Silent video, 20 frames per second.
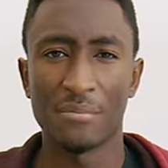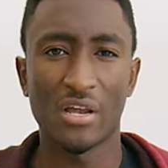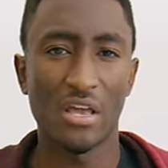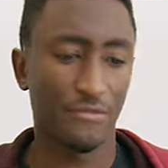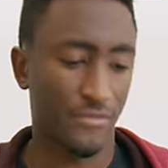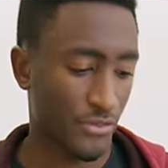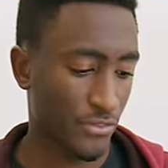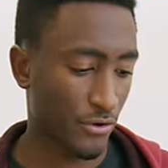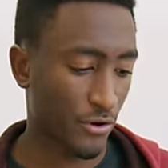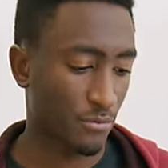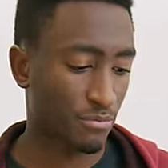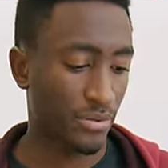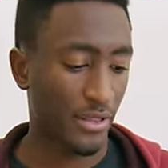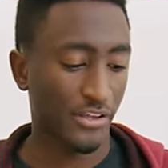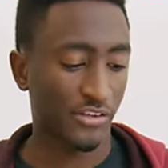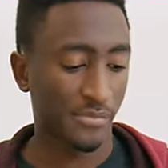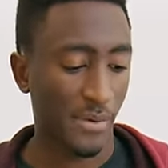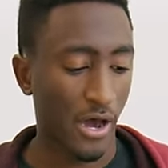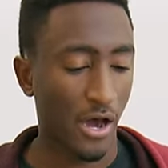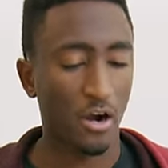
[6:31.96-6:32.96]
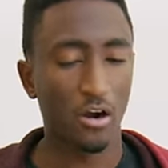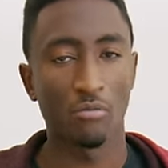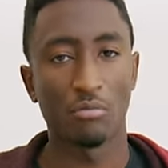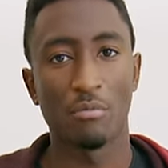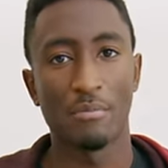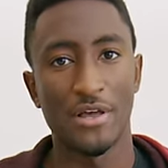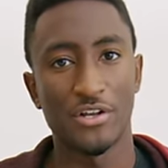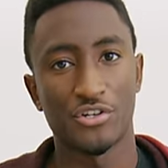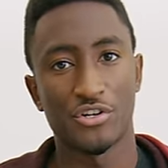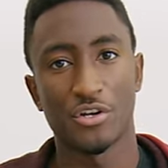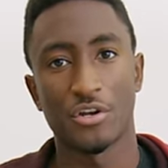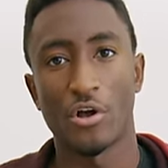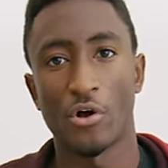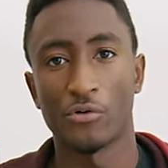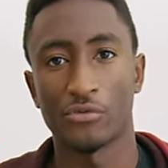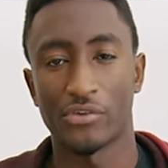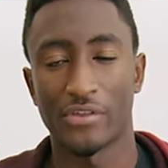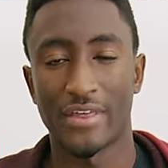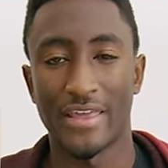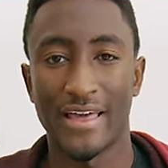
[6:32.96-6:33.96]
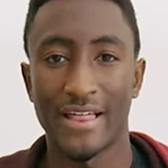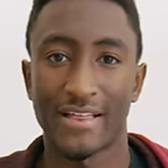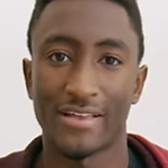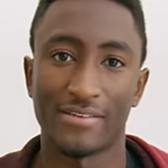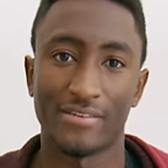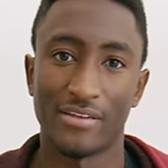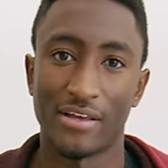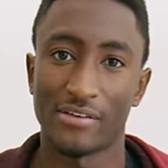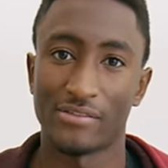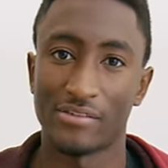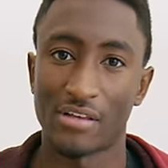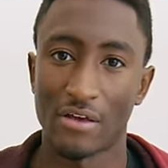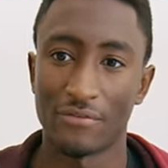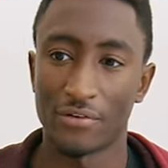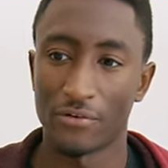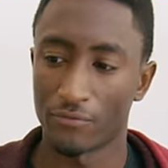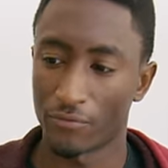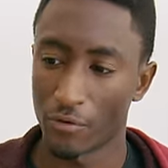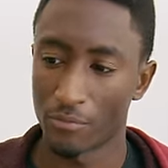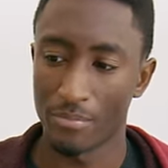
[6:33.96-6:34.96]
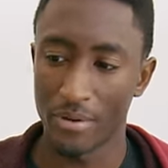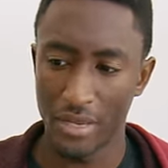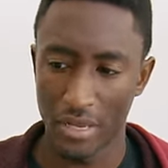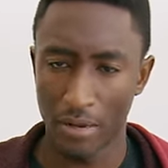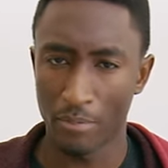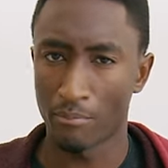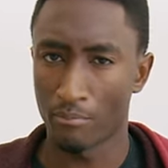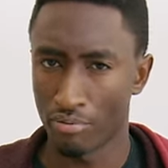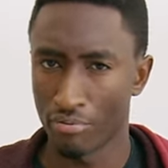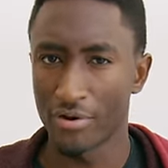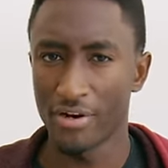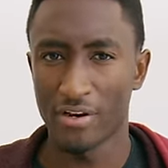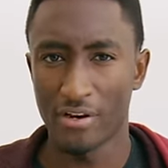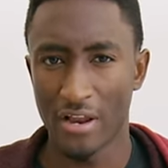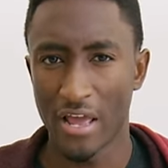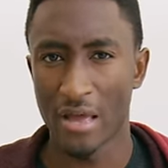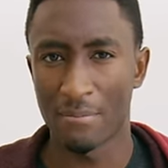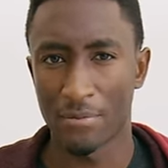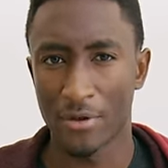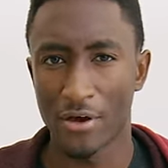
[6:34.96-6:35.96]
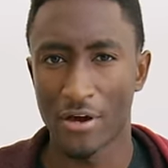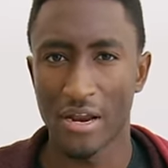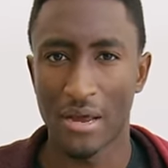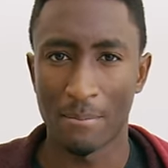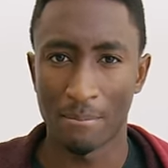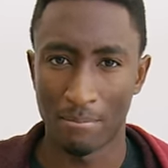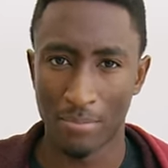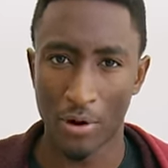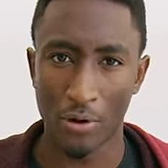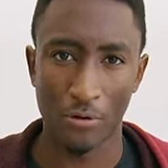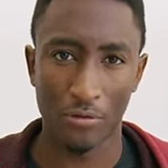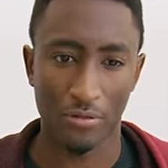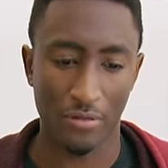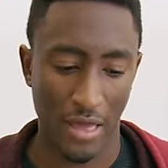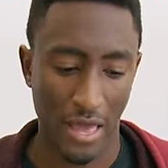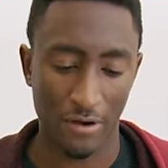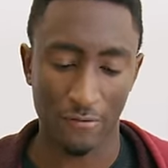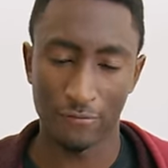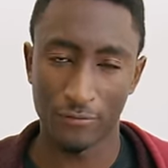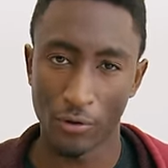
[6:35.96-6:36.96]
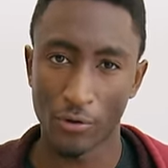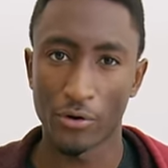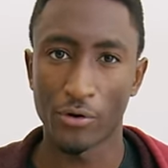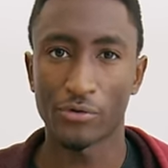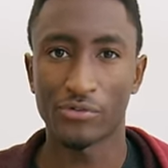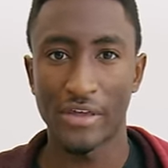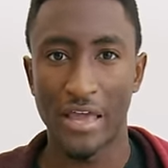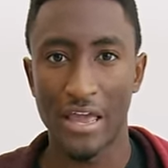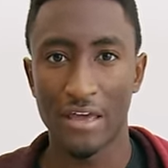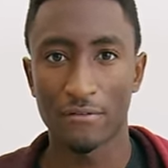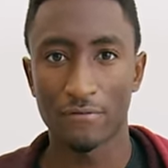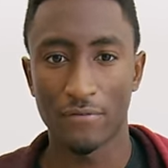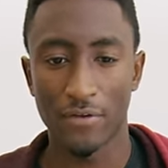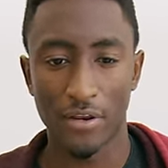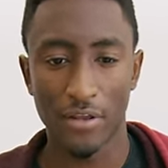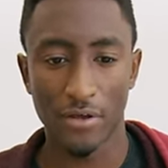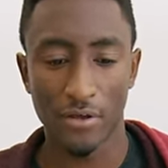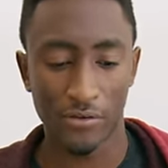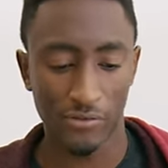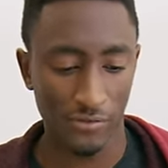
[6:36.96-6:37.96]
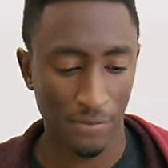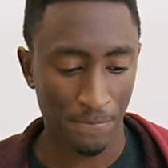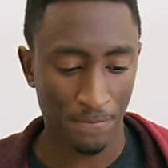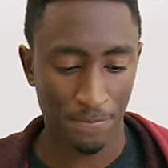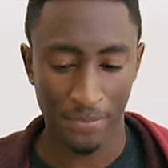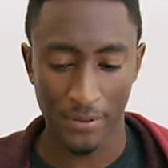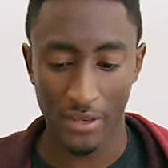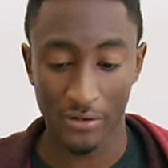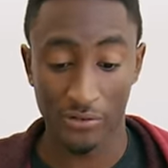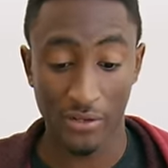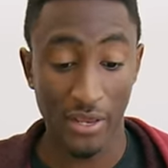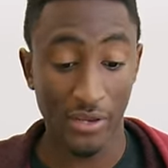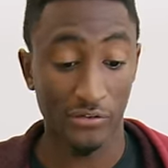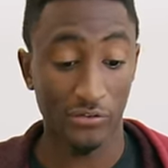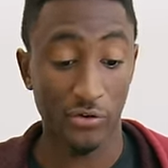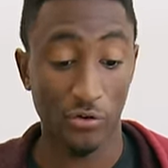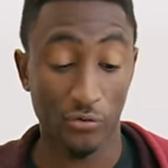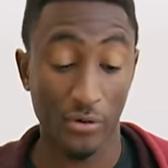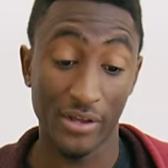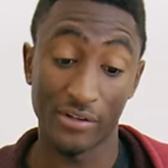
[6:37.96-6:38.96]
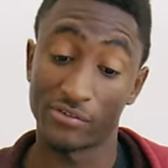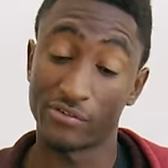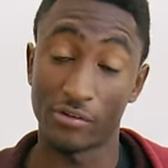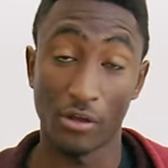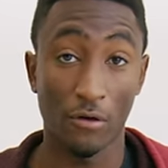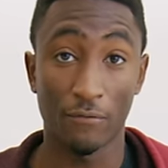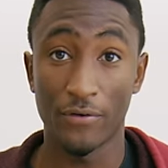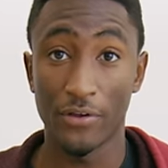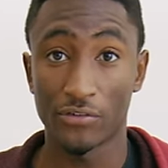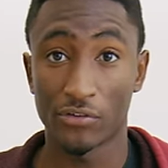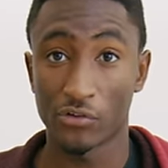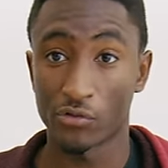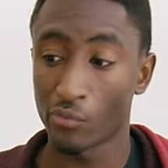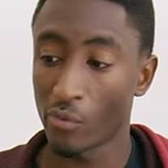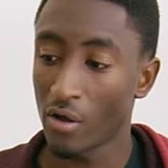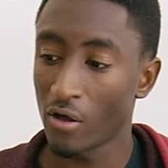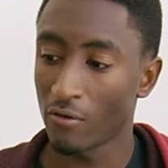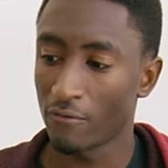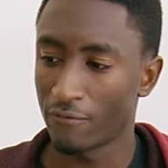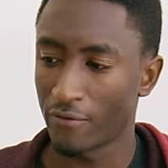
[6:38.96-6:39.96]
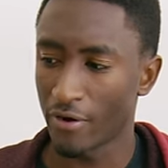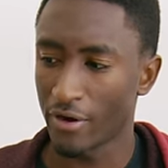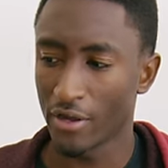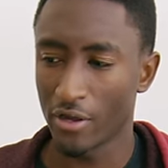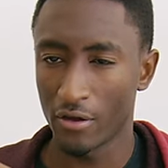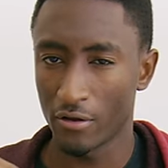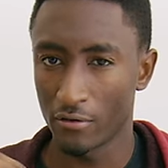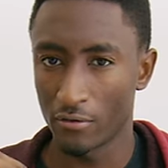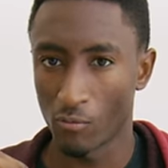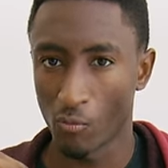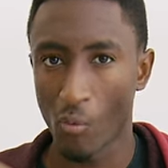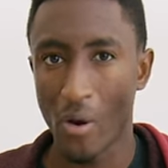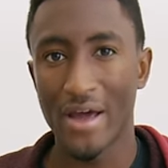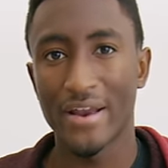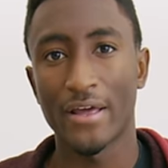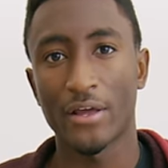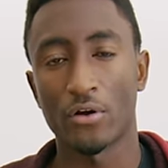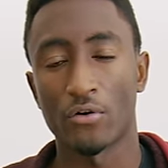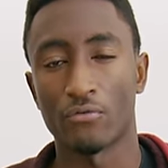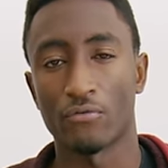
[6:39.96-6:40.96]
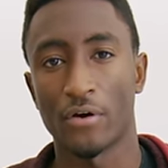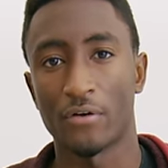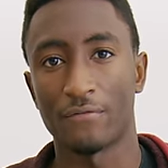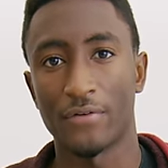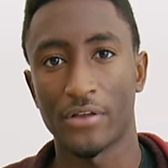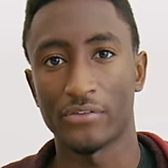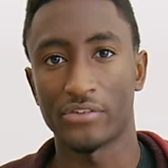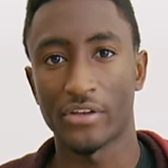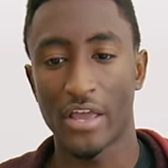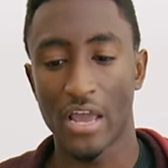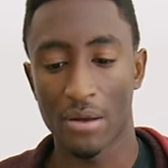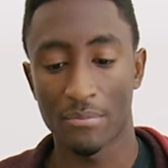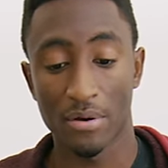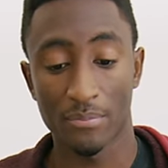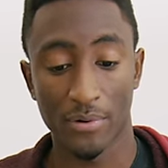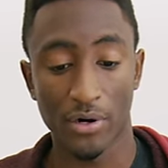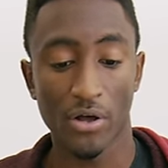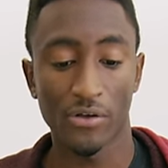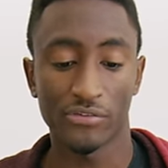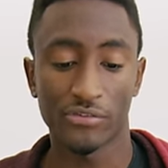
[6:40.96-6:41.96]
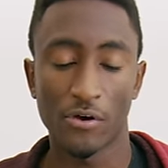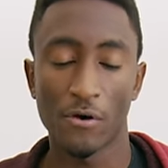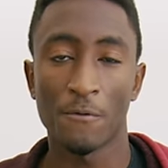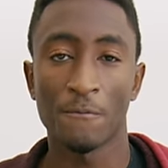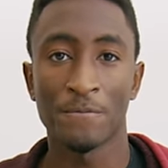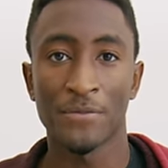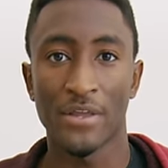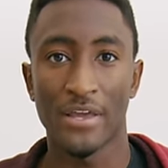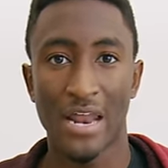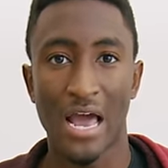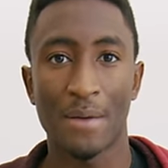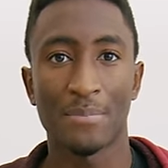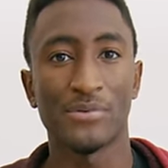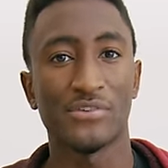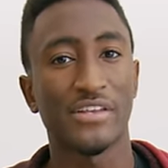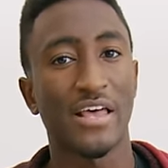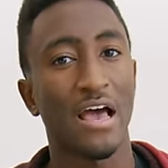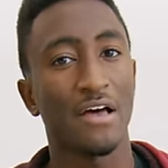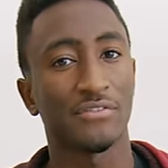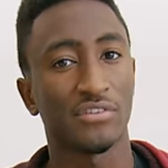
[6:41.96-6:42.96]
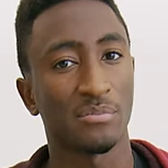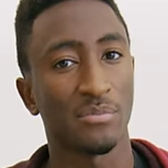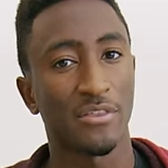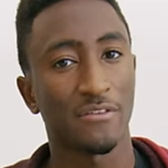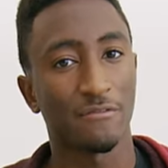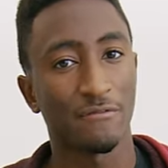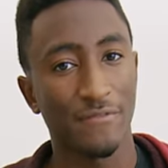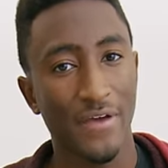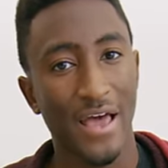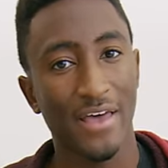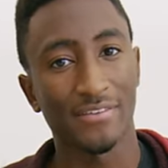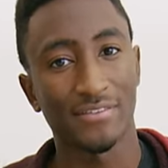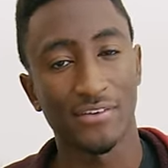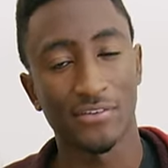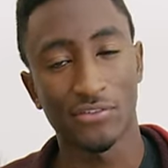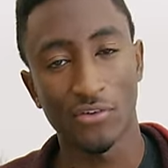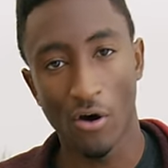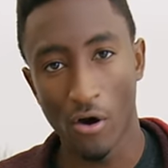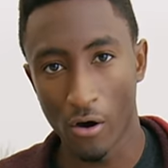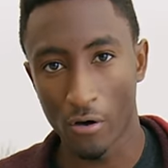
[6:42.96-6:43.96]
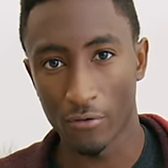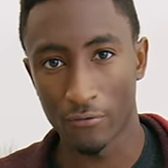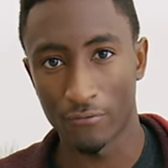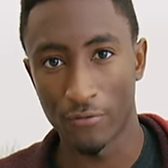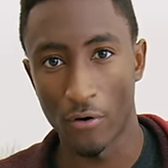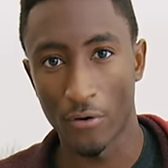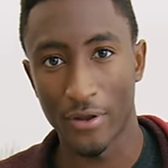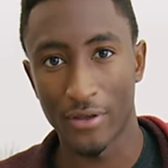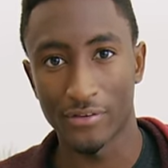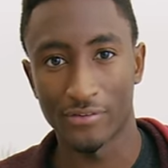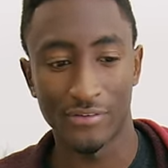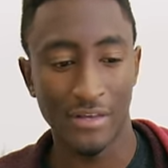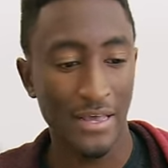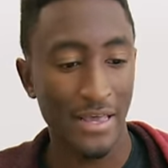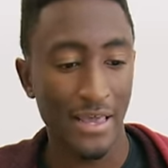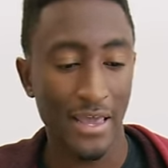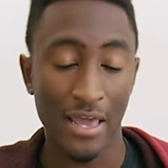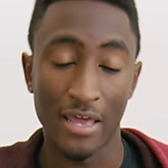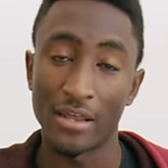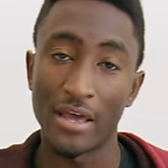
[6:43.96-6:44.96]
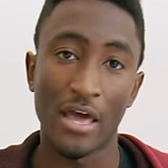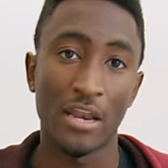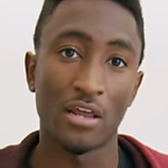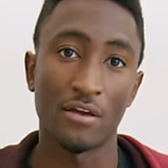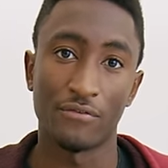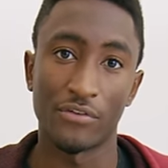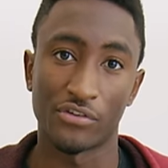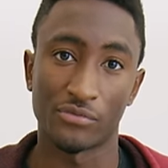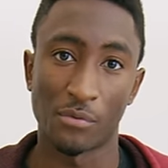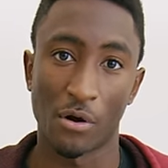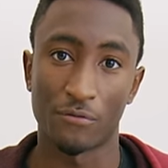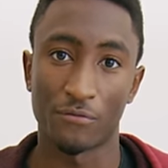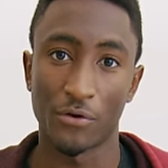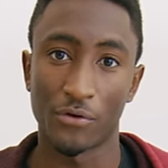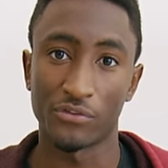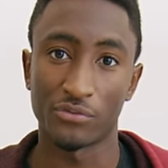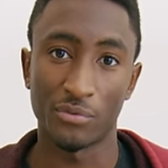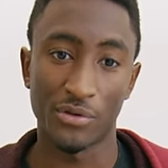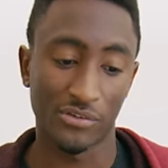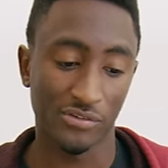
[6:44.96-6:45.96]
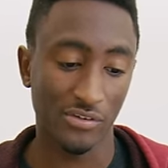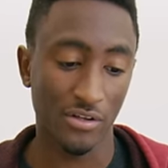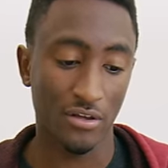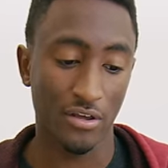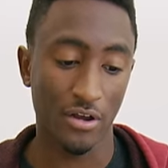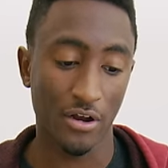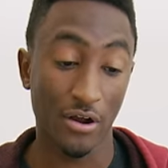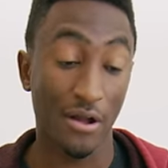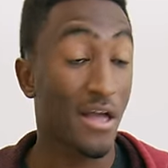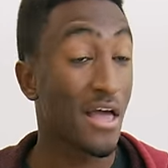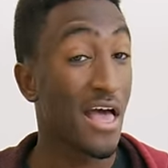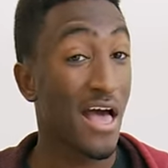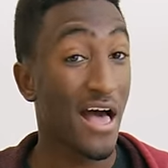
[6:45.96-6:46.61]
I'm gonna give a third place. My honorable mention goes to the Galaxy S7 for being pretty damn good at both, at photos and videos. It takes great selfies as well, very good wide-angle front-facing camera, but also it happens to have some of the fastest autofocus in any of the smartphones we see here.